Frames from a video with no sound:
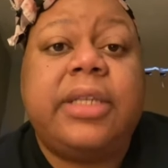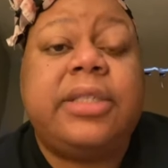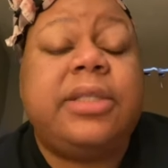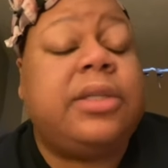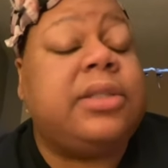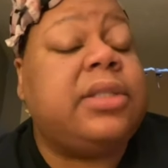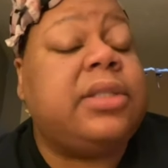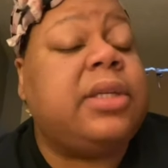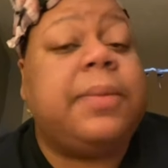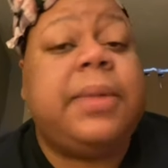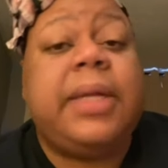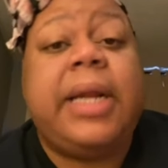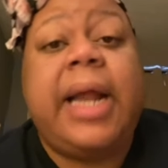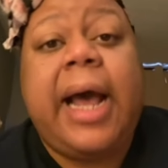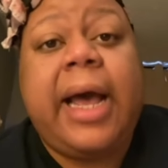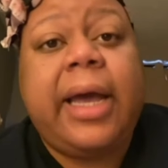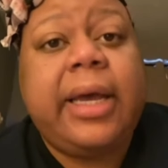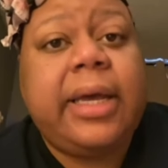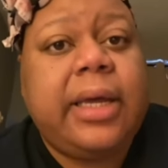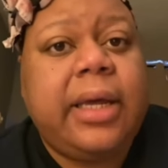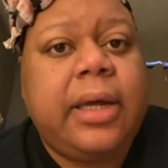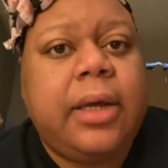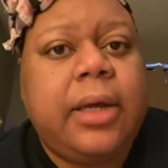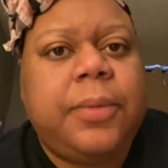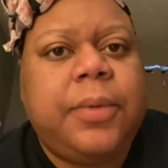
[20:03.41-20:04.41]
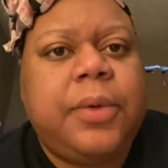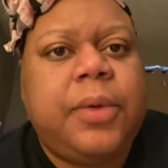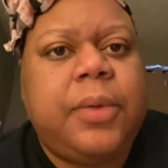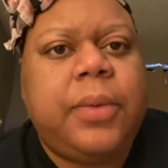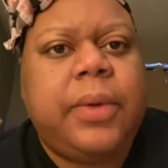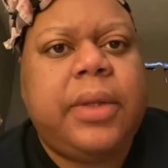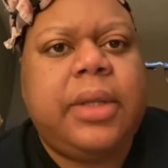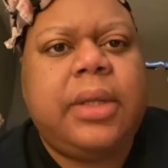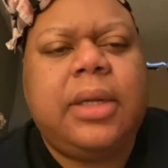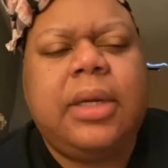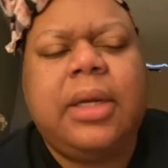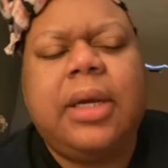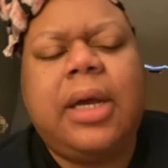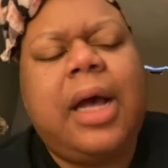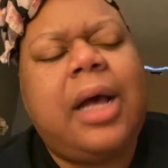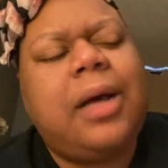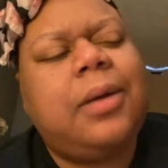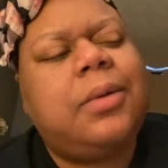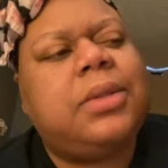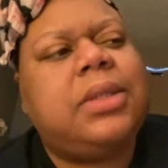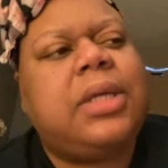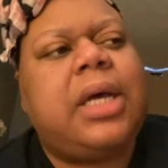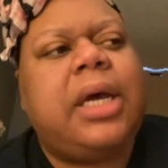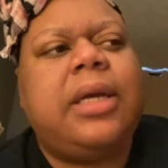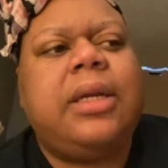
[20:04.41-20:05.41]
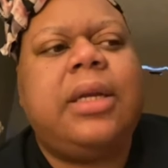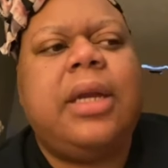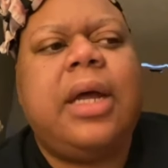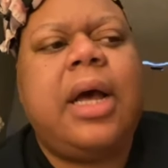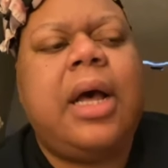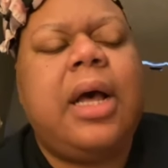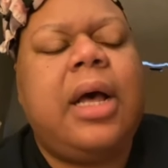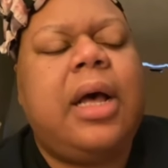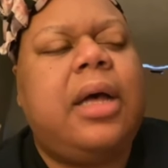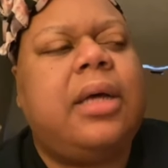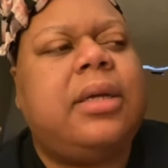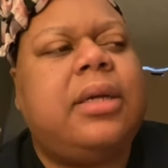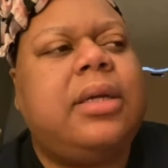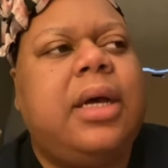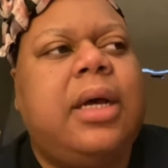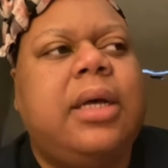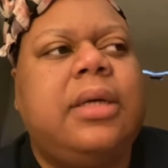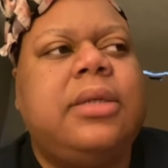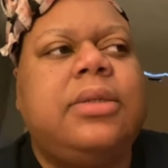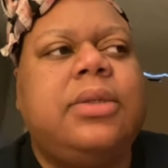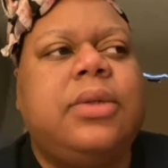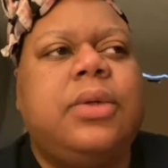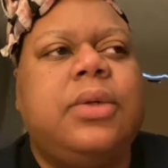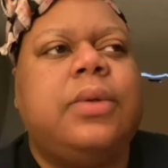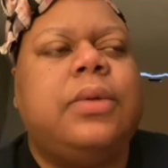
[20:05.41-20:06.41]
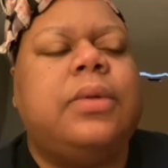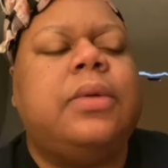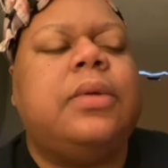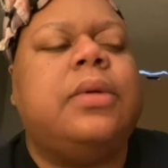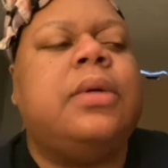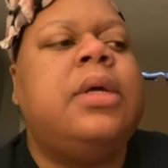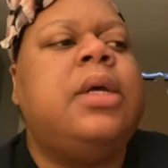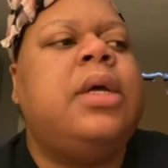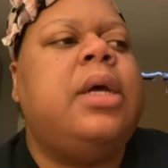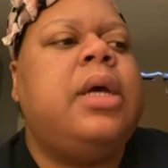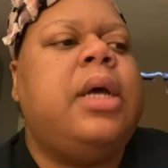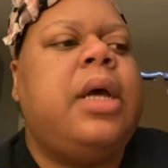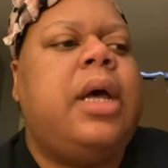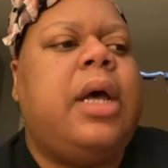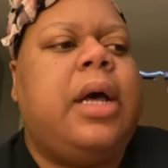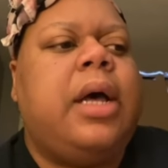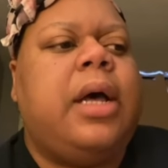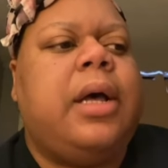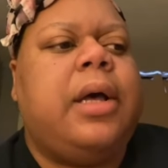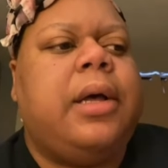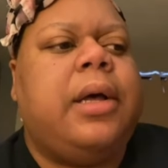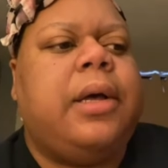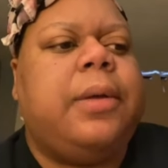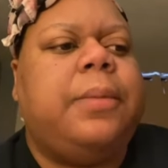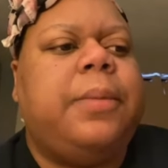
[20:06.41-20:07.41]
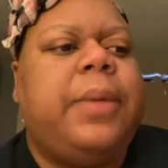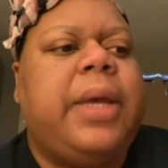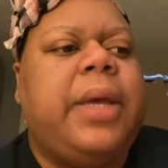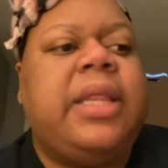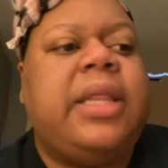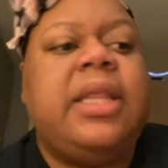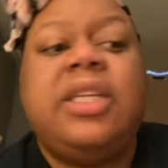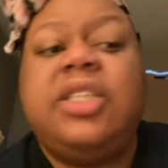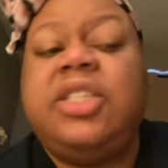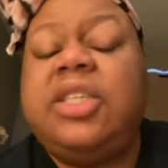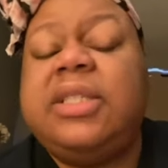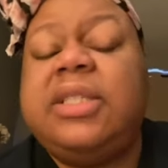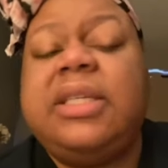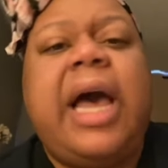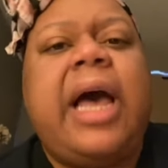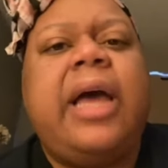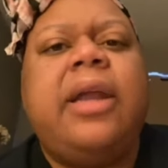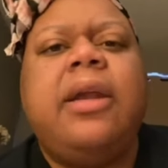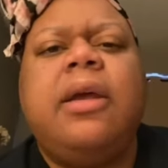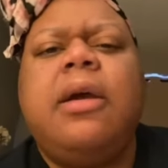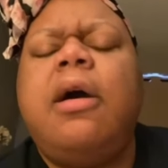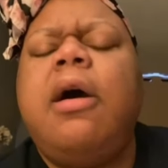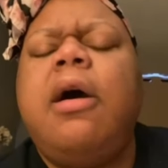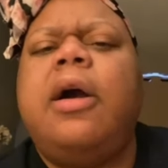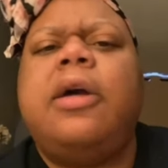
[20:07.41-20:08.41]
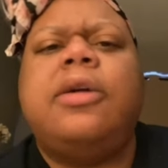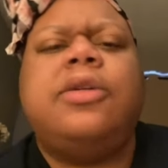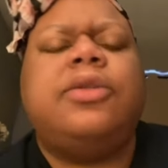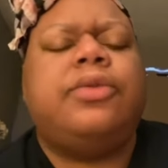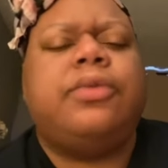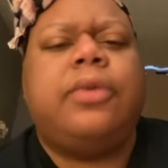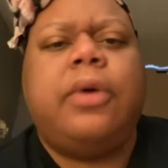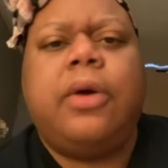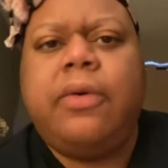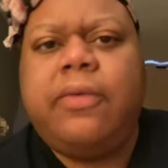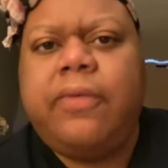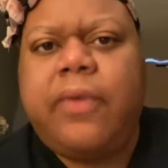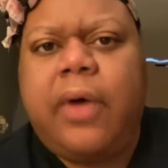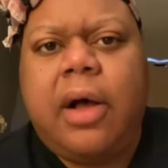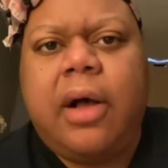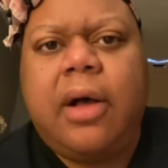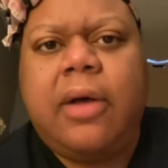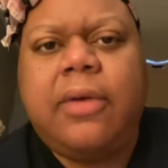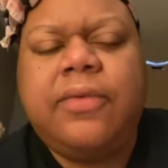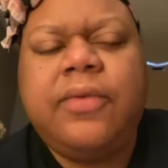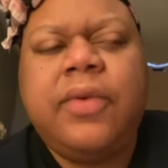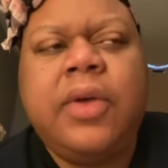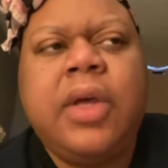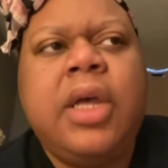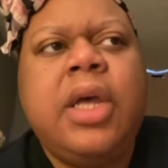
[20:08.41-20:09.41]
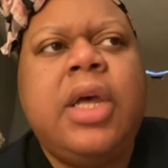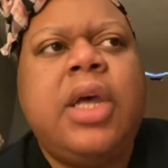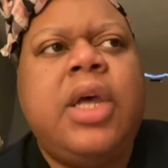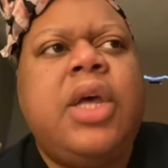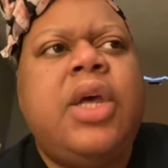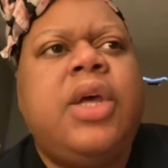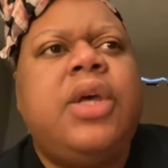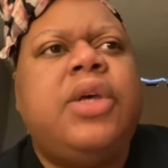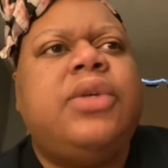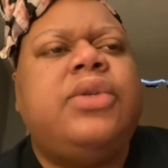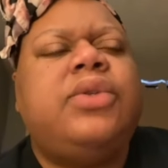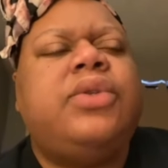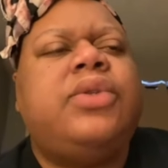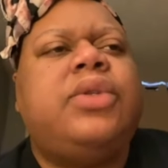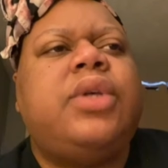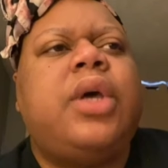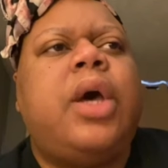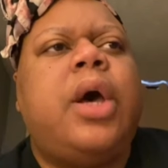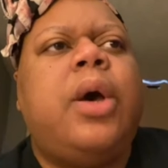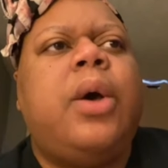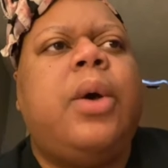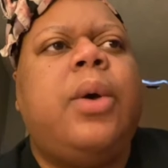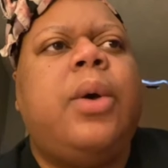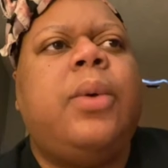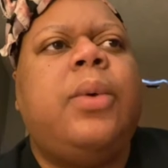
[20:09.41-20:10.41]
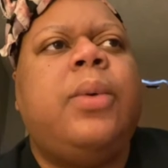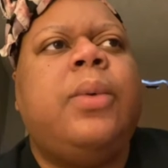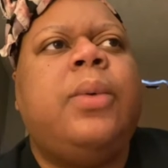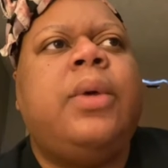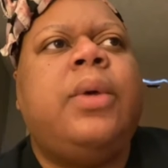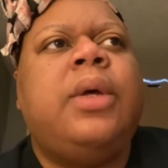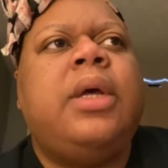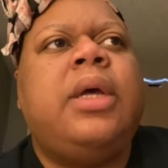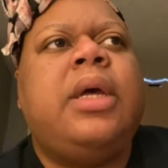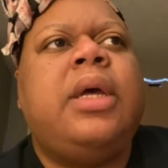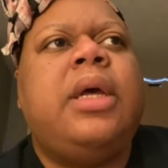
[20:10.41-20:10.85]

Is there something I can help you with?" And the guy was like, "Nah, nah, it's cool." Um, and then just got in the car and drove off. So.